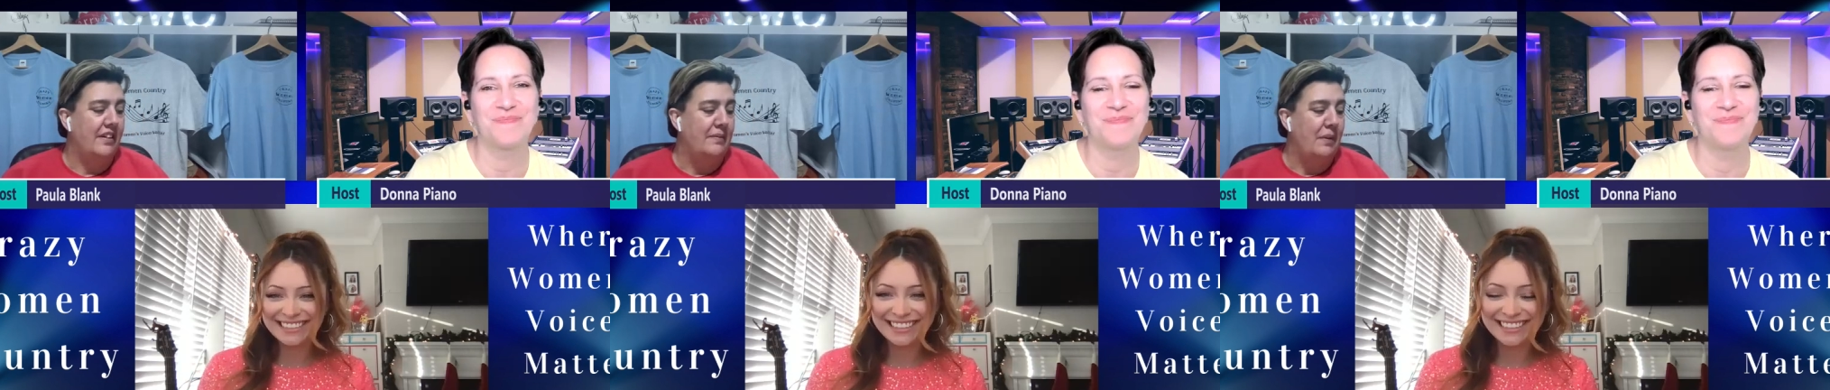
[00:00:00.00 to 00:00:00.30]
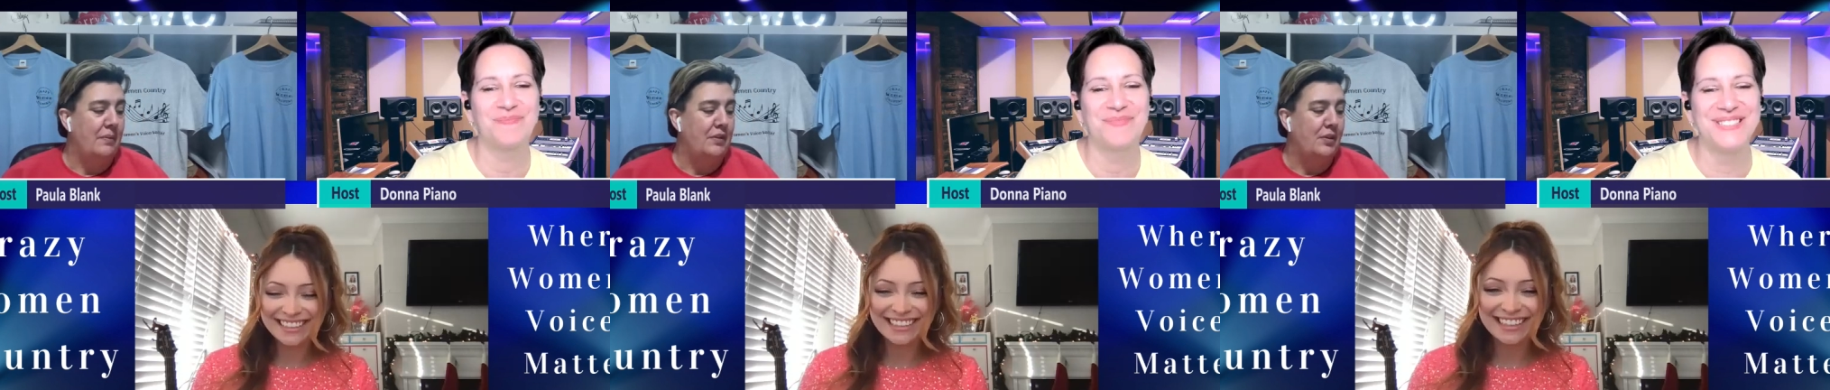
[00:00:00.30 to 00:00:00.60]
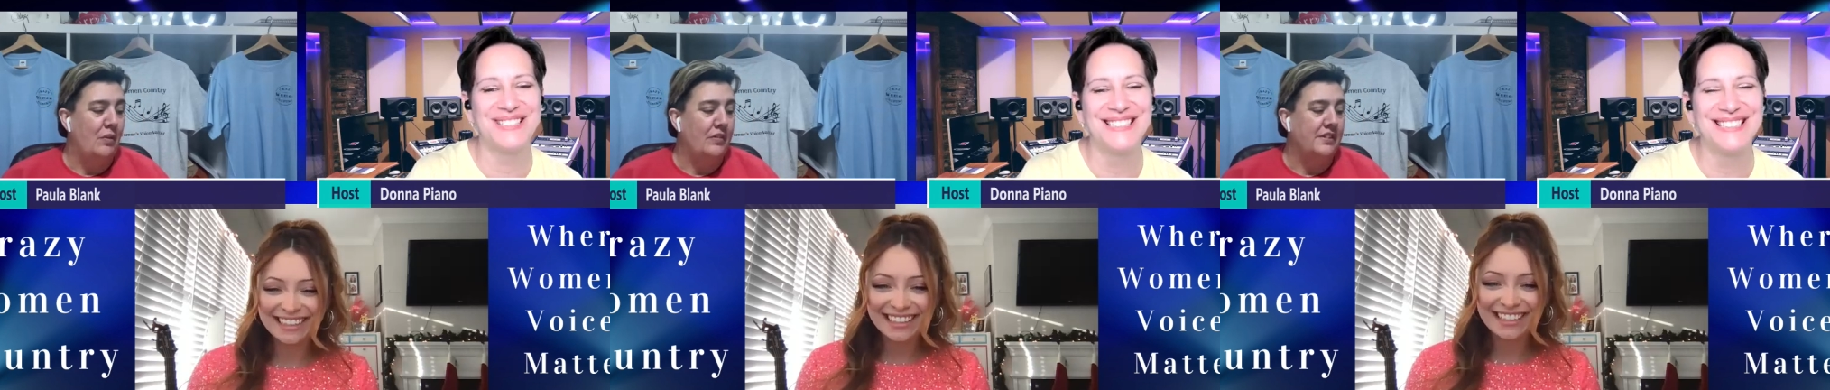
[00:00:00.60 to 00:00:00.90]
Speaker 1: no, it might be
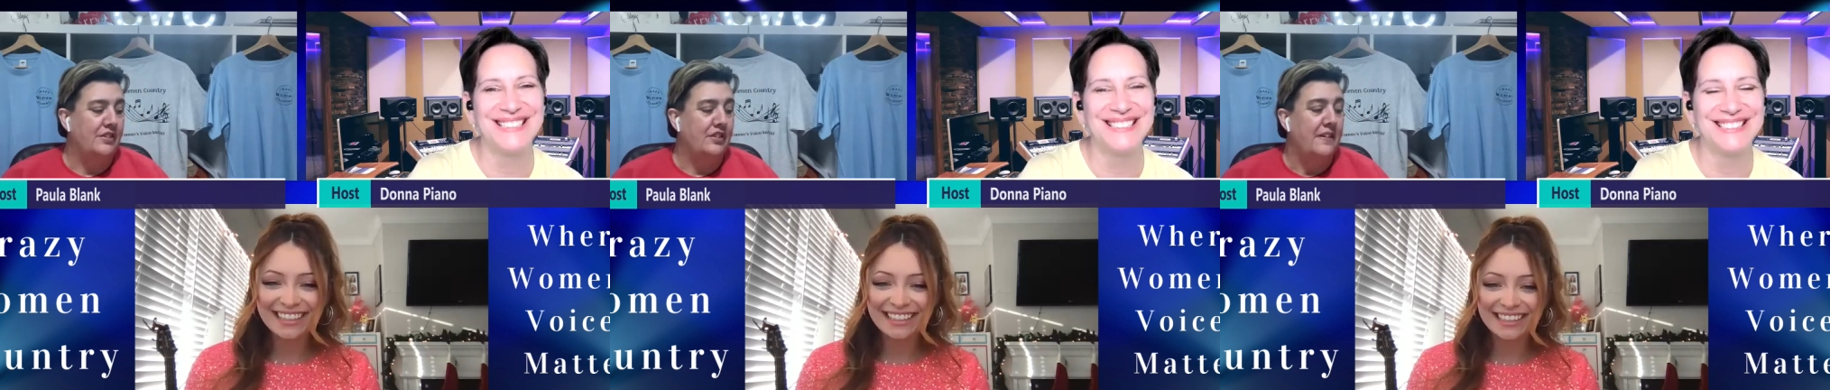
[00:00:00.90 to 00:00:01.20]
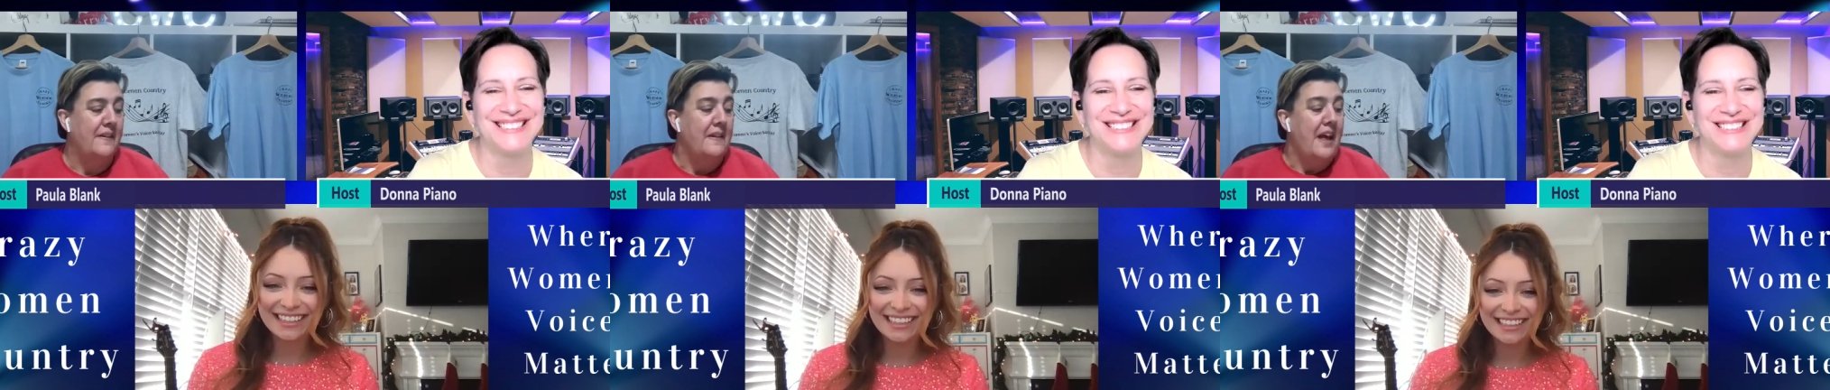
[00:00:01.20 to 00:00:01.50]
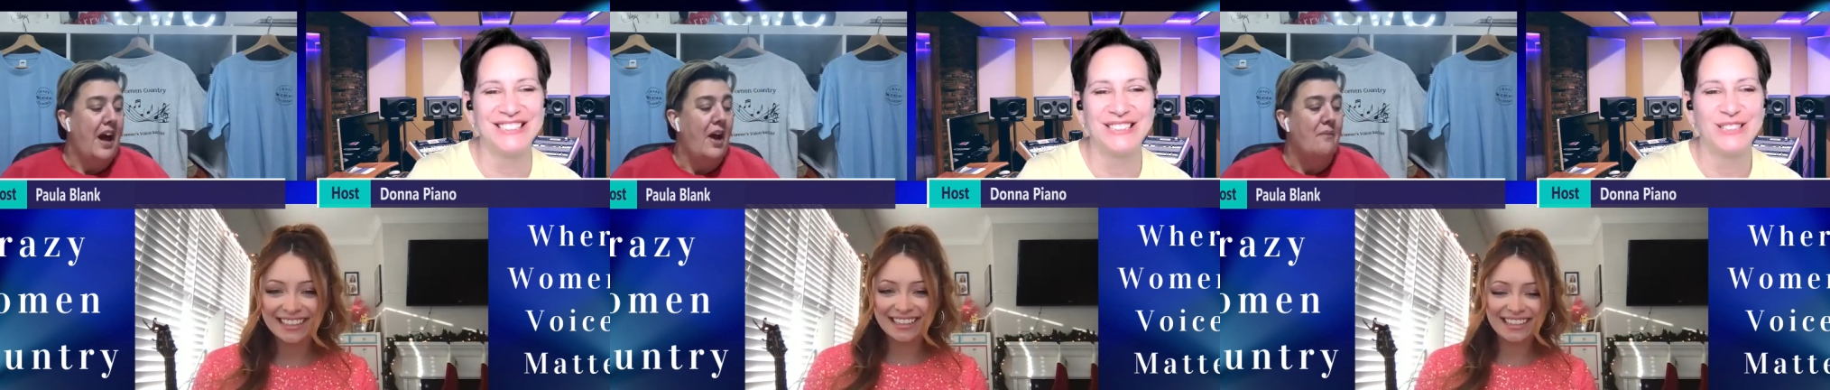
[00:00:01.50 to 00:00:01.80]
too obvious actually.
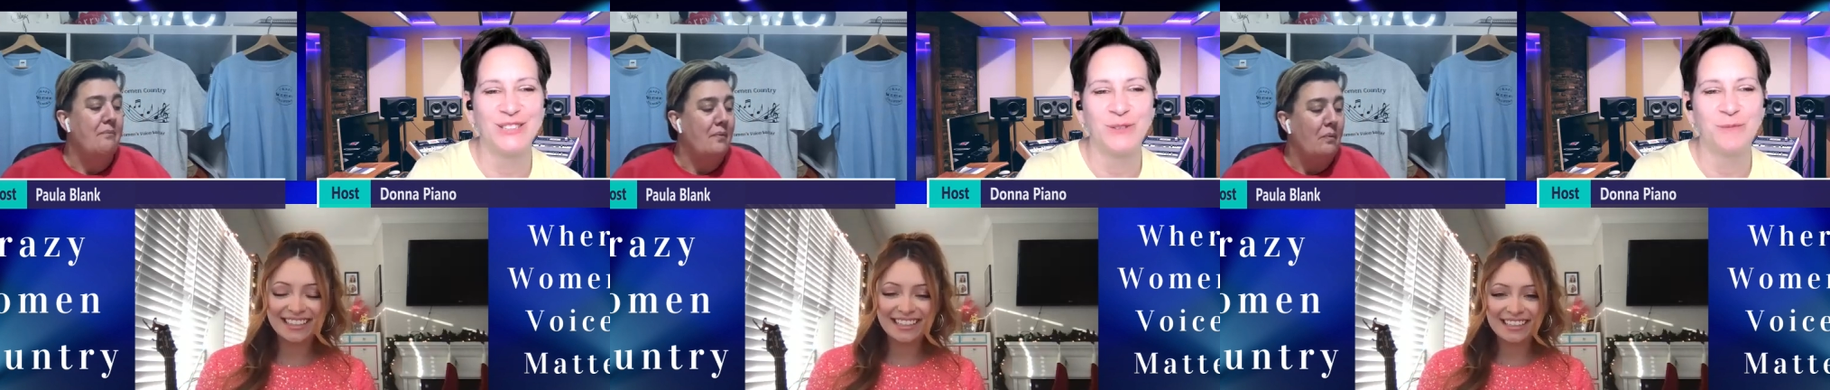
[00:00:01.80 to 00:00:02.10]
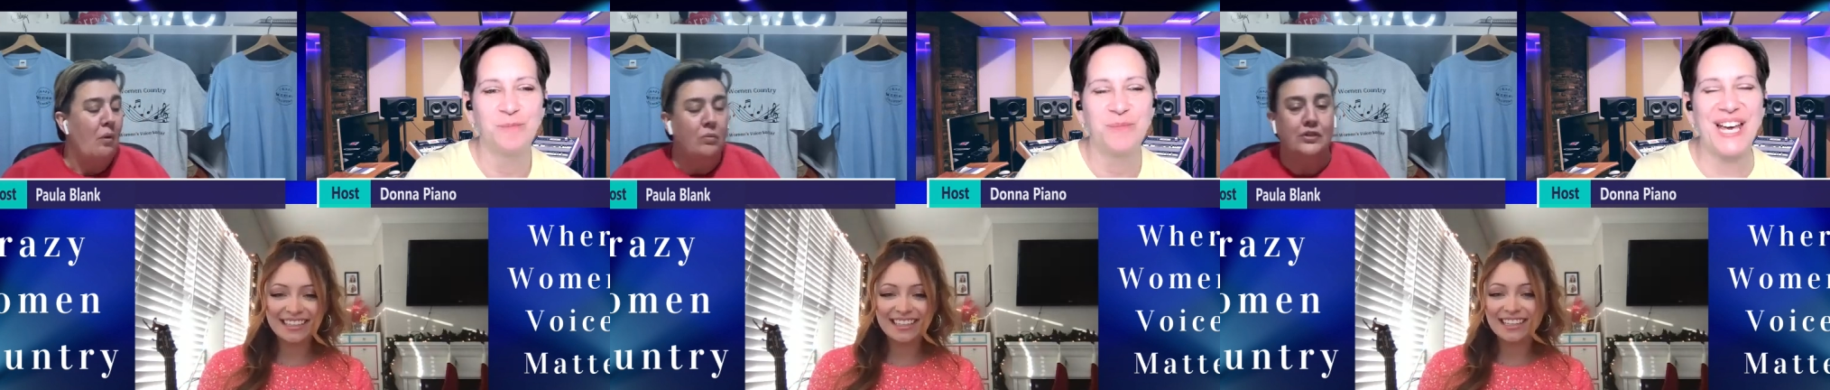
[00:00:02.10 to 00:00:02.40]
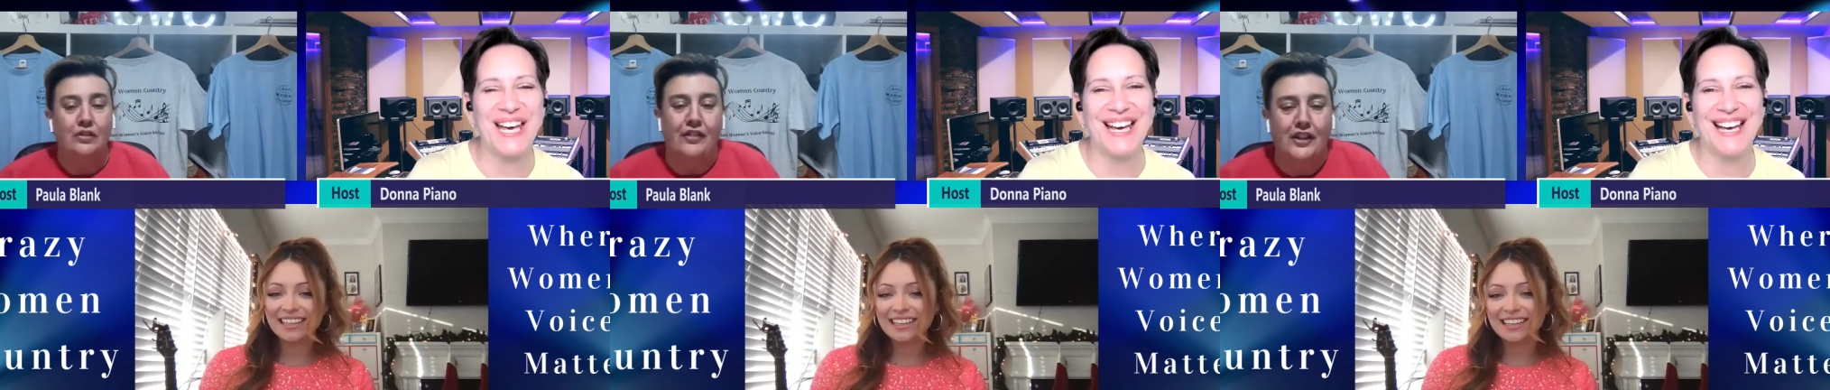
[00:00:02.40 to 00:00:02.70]
Um.
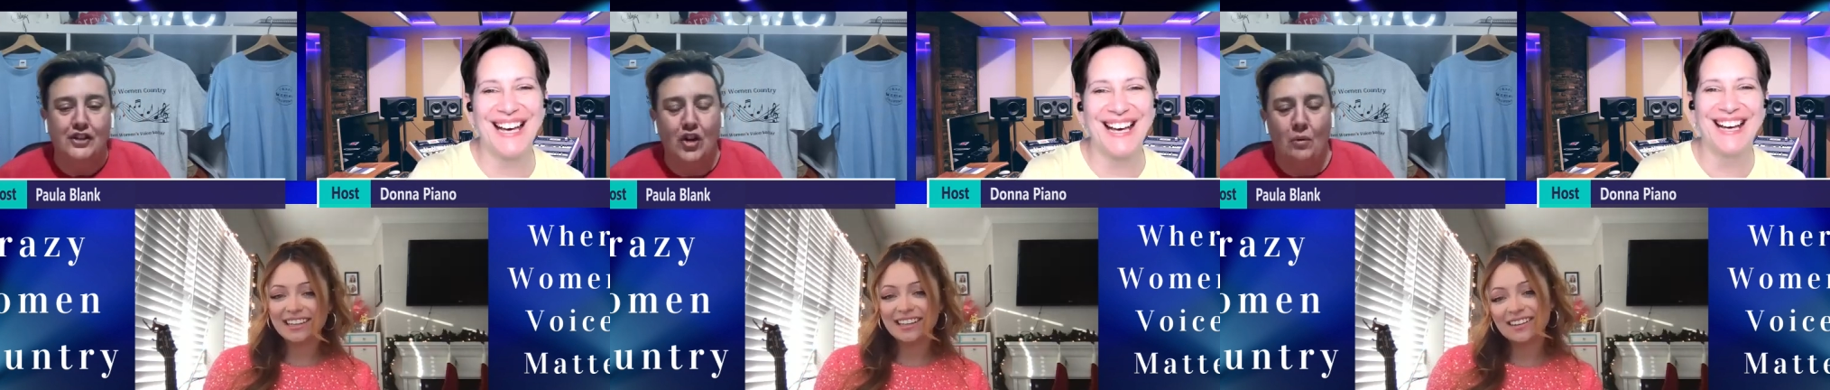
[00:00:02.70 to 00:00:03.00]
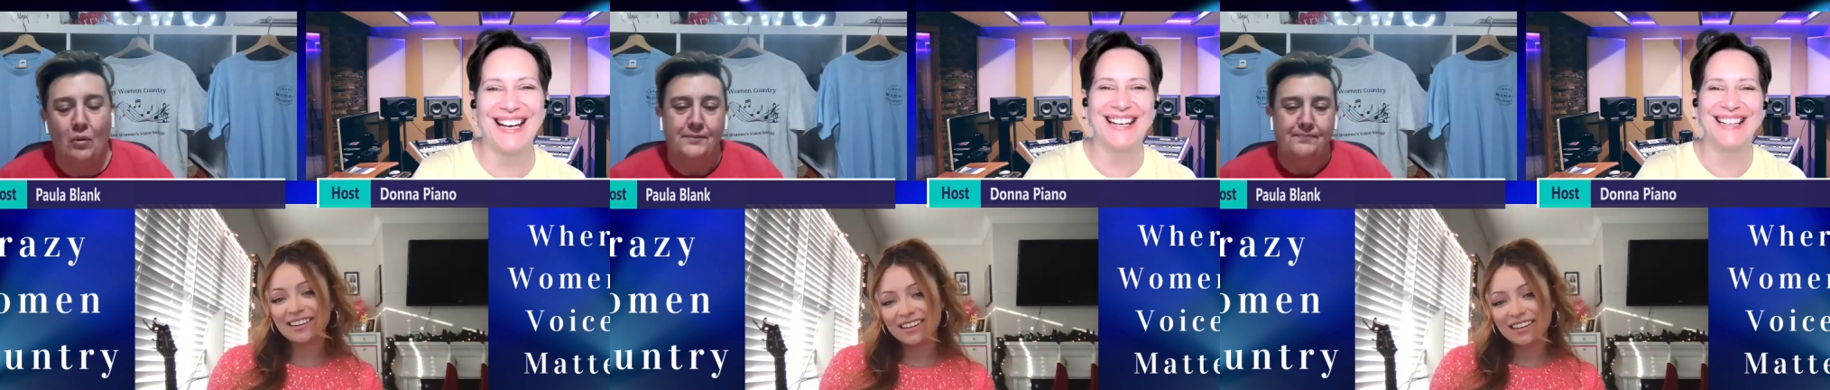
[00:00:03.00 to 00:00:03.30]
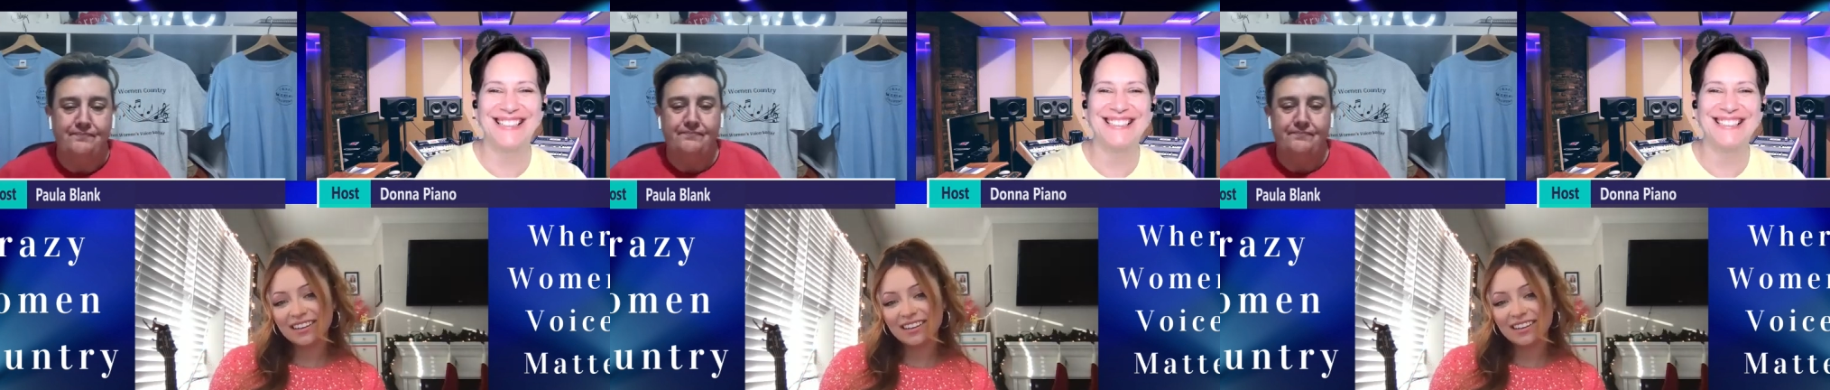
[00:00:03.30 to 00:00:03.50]
What was your first job?